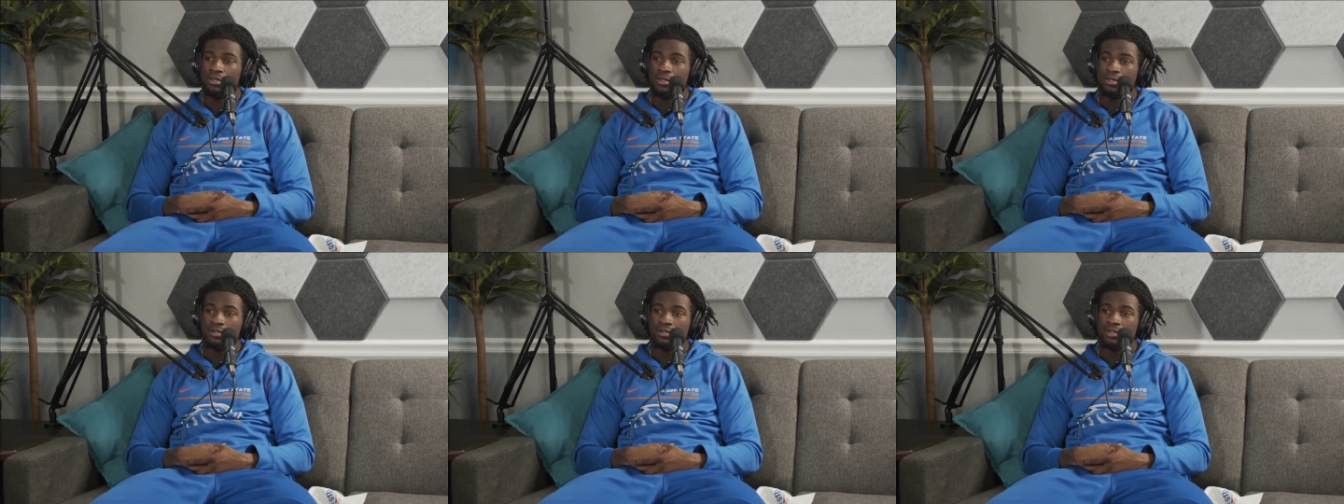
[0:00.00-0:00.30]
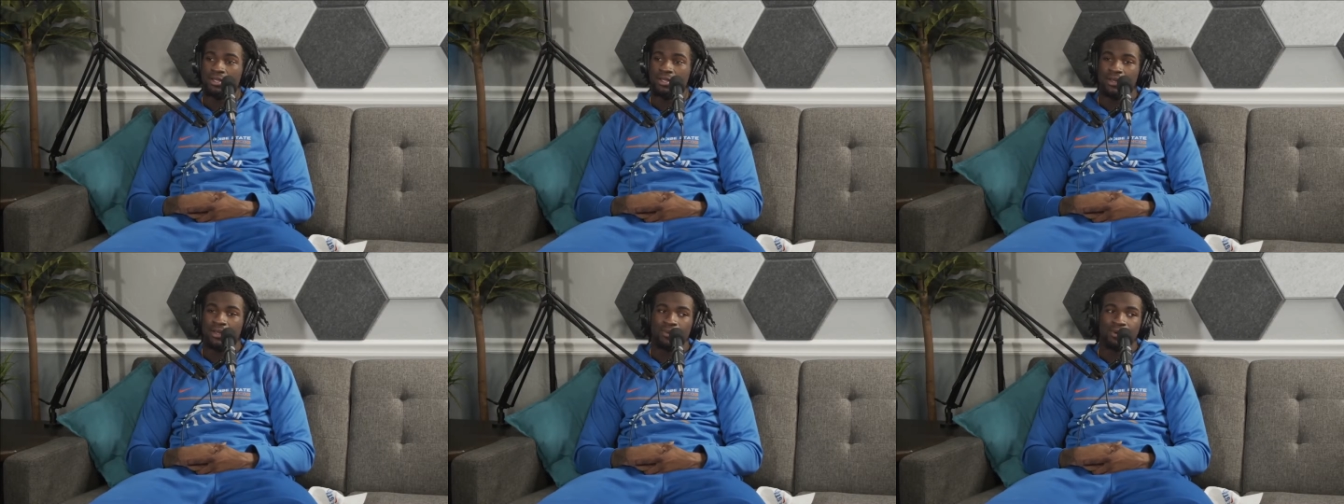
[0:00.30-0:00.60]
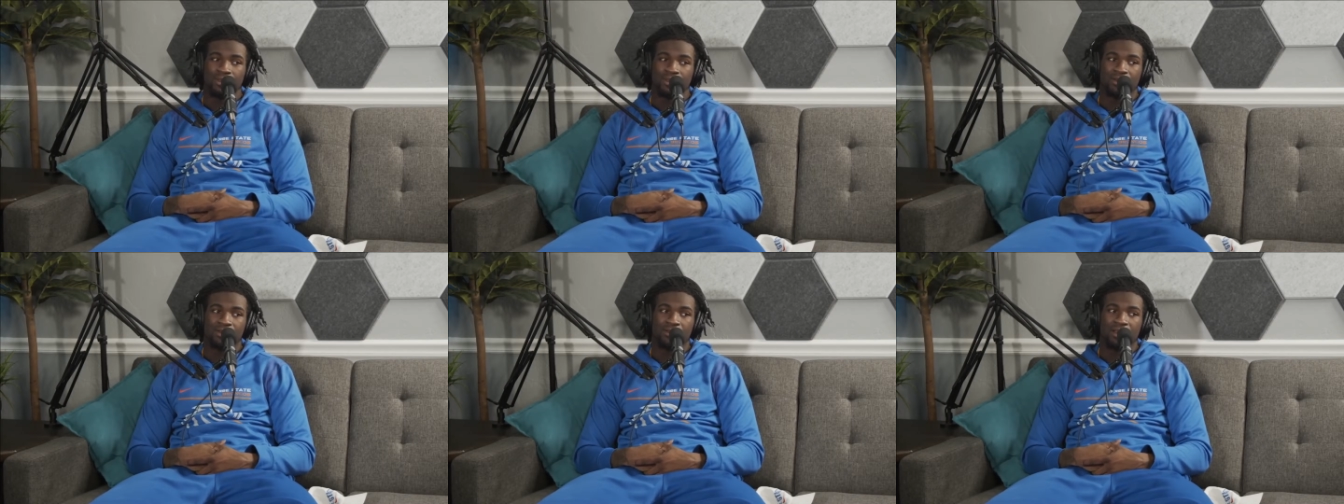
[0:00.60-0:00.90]
Look at
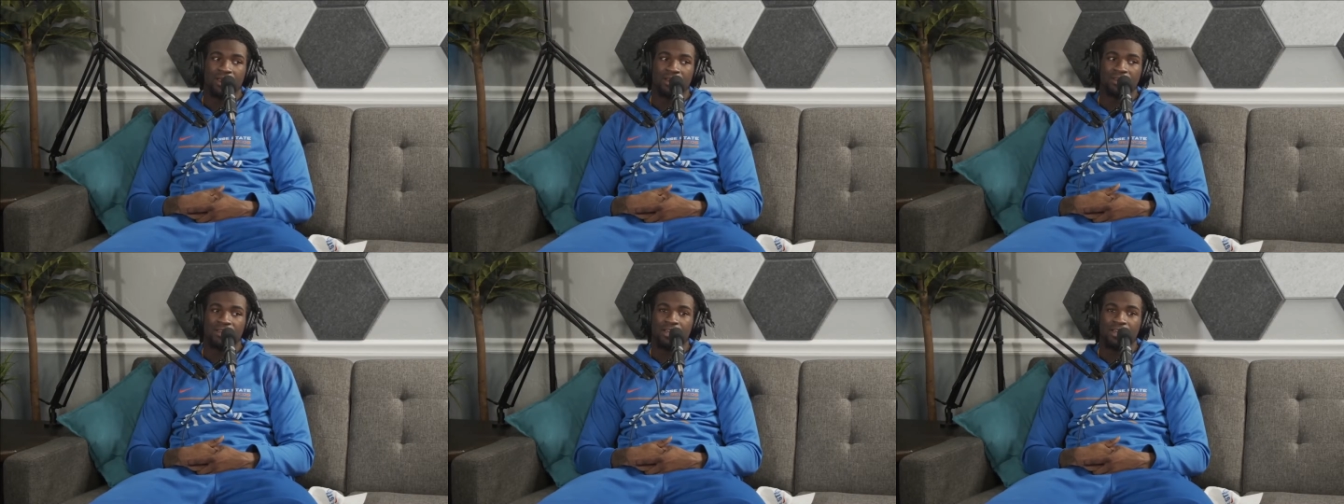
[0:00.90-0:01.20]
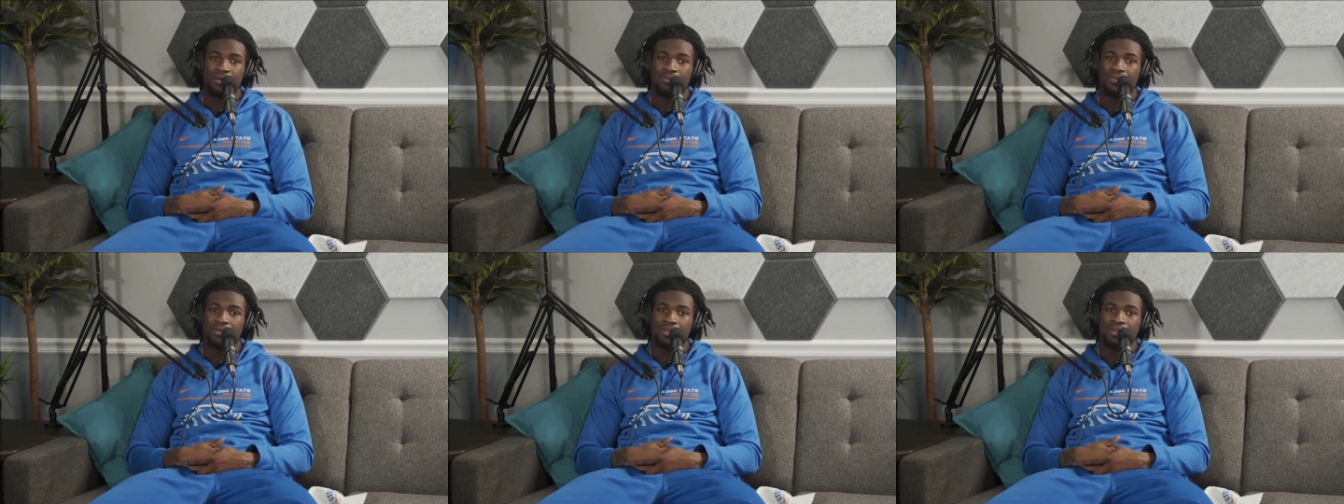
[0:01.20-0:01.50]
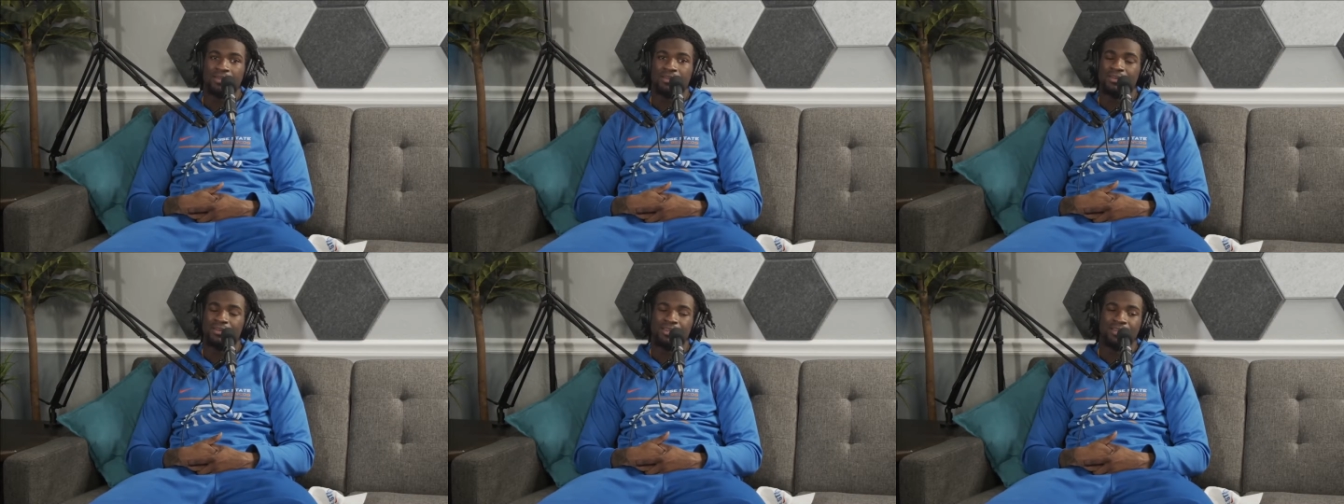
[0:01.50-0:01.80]
what they're lining up
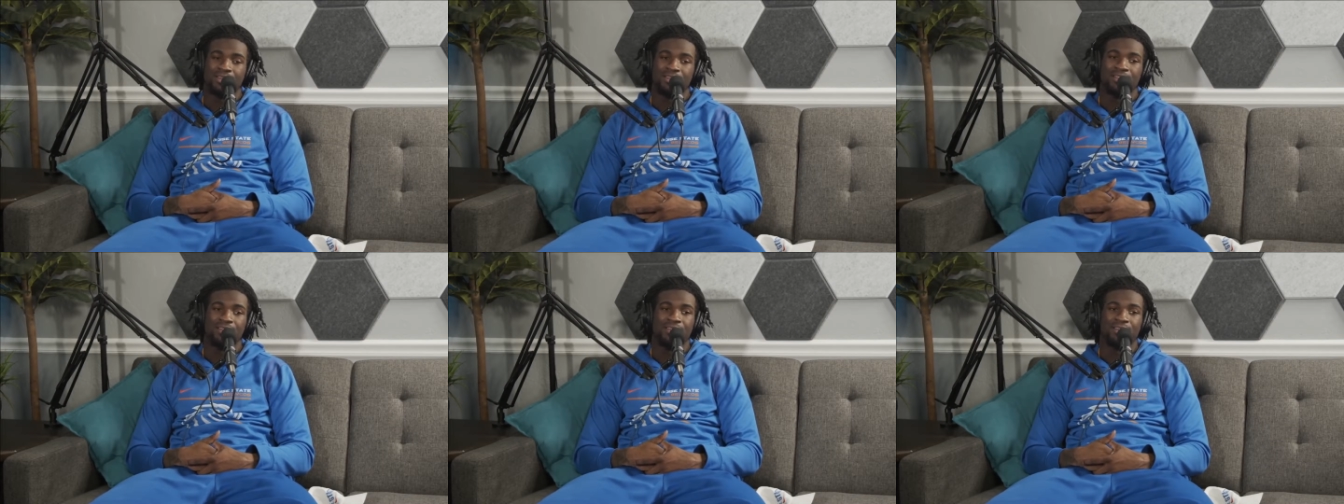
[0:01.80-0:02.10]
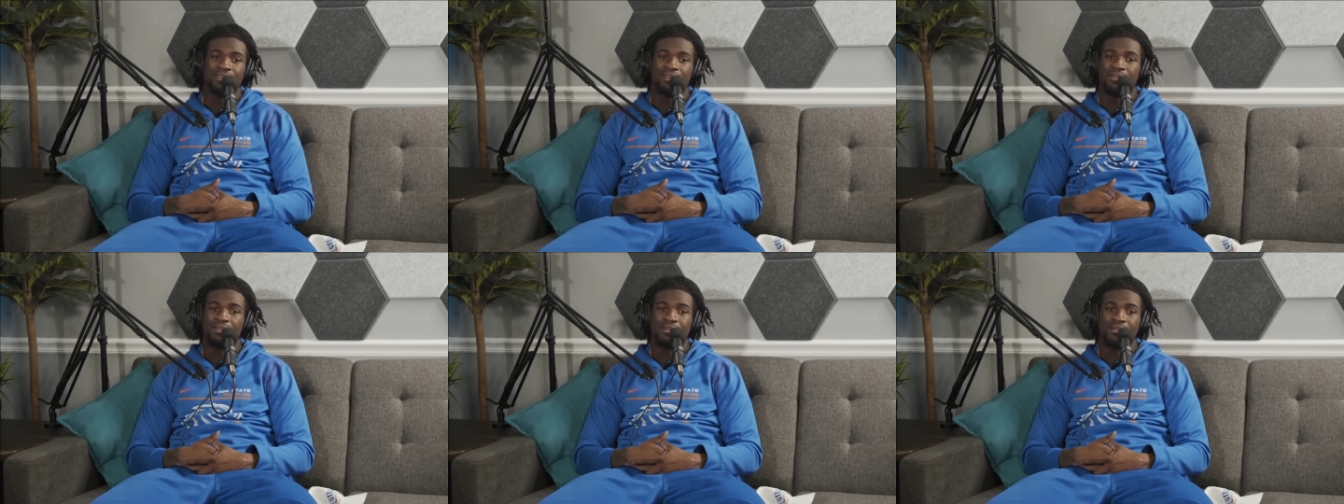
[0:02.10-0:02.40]
in, and then